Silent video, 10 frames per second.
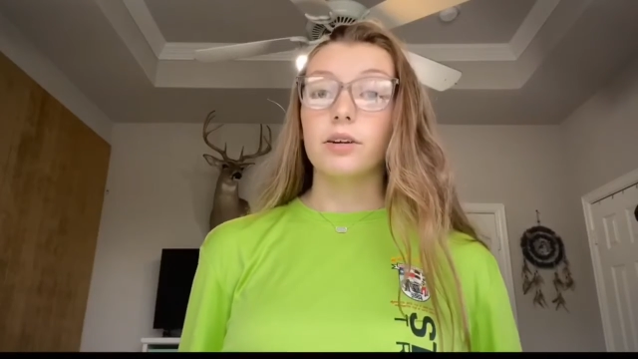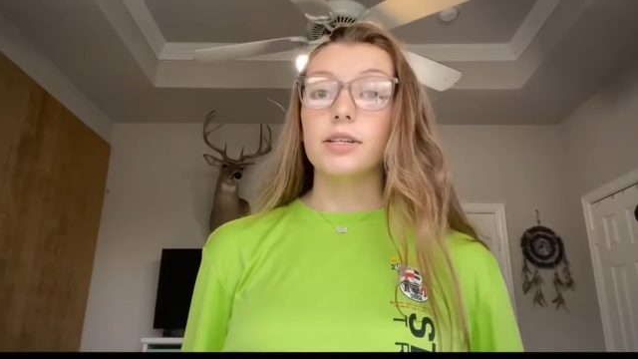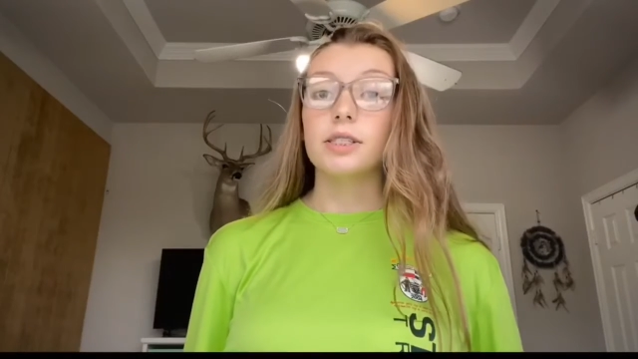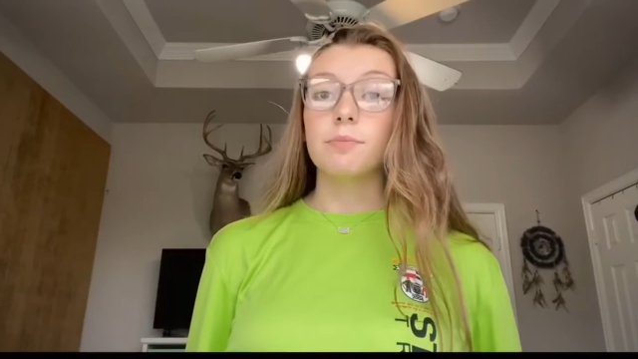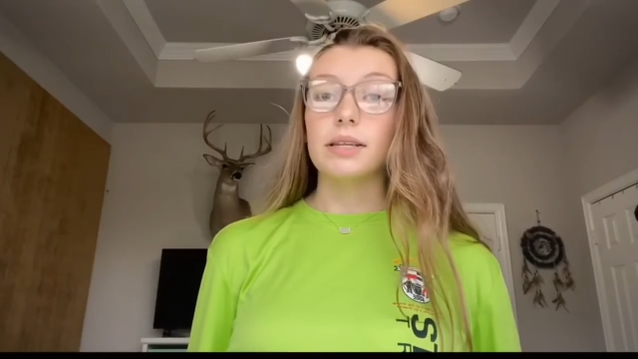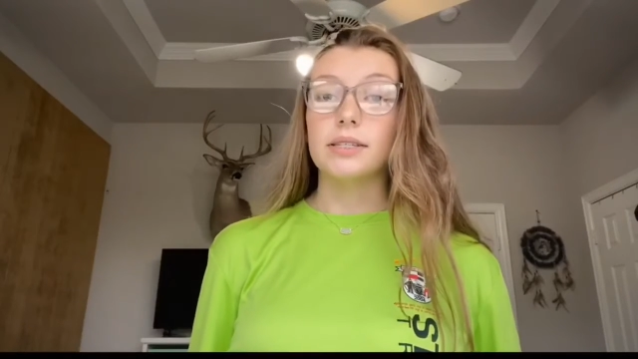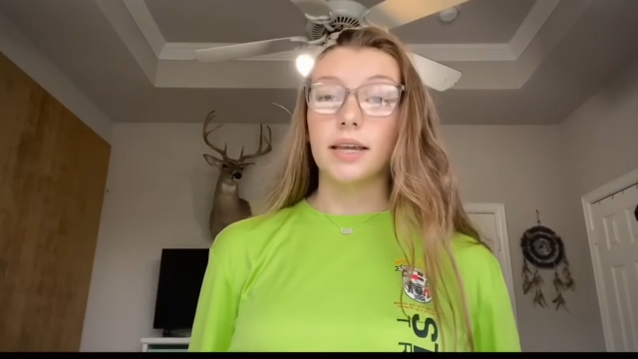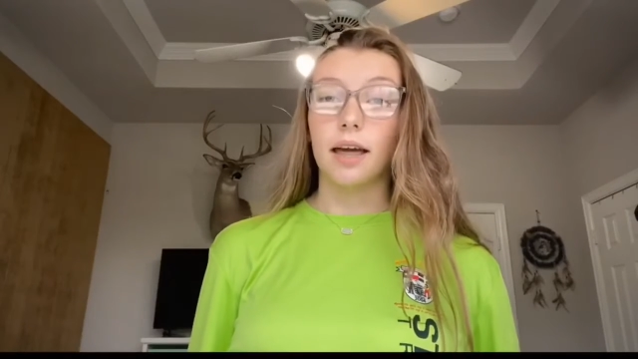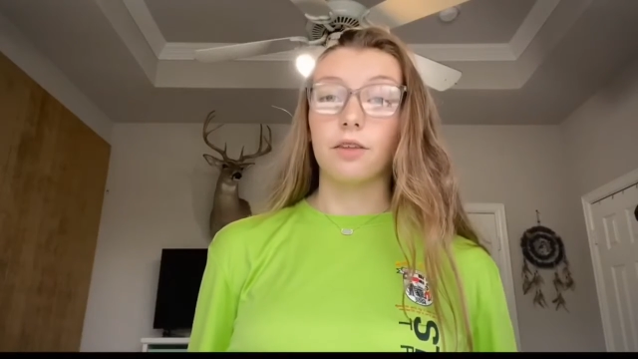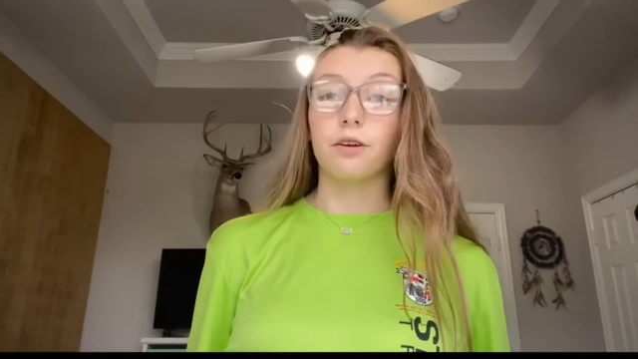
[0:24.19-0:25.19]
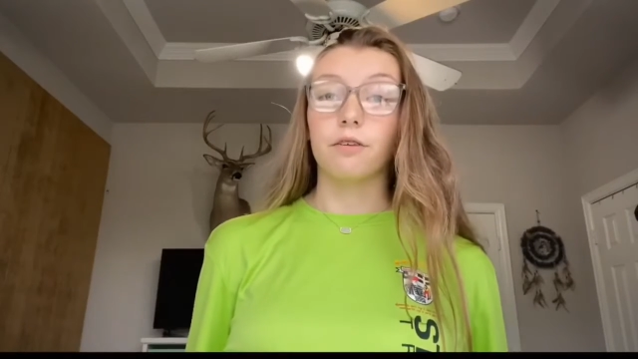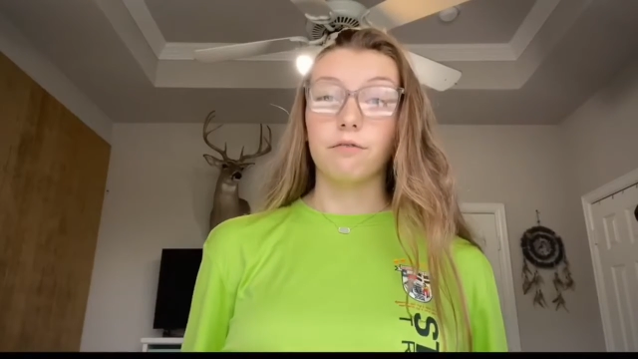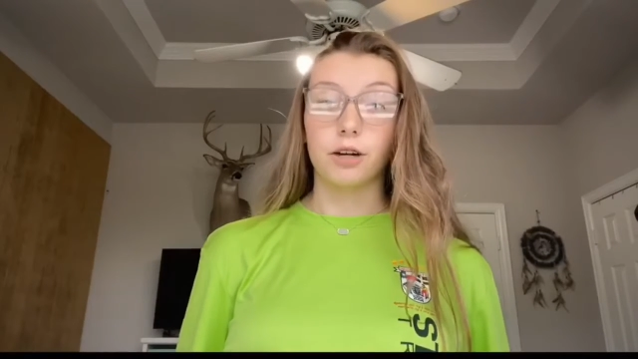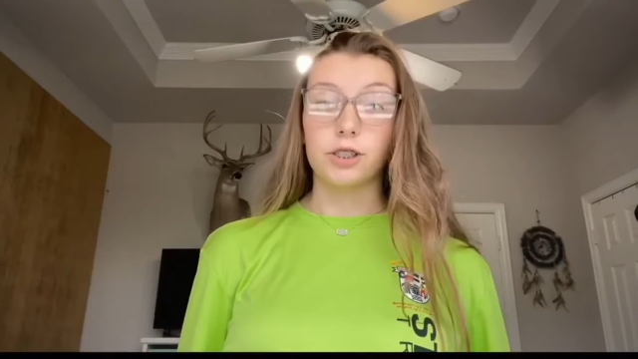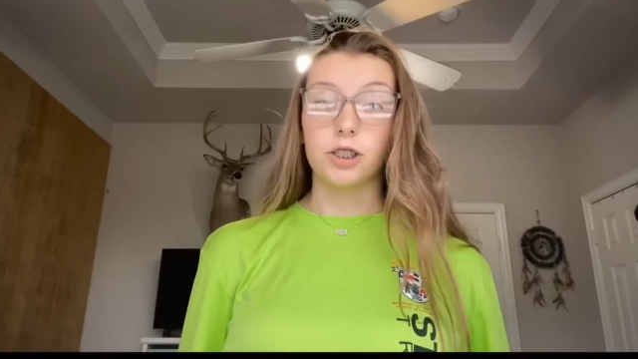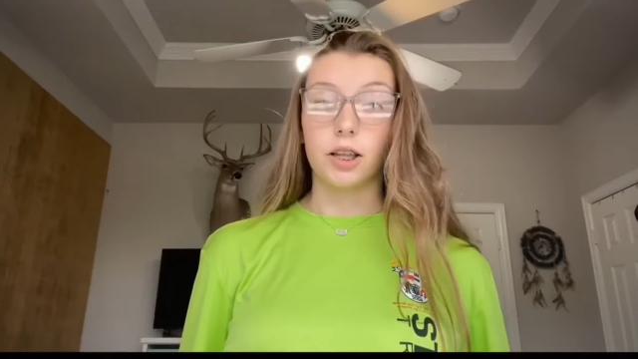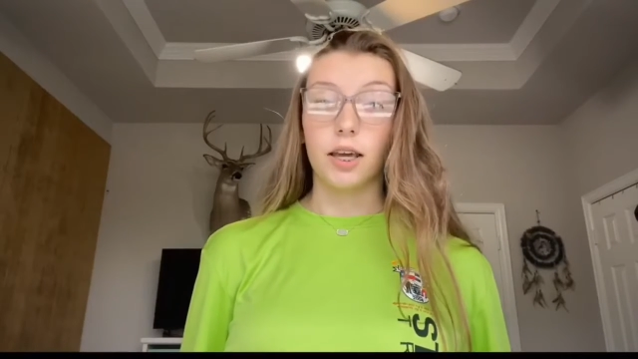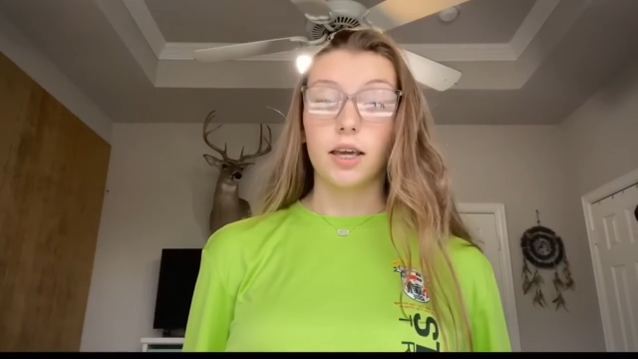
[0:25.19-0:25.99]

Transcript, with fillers: for us to be together virtually.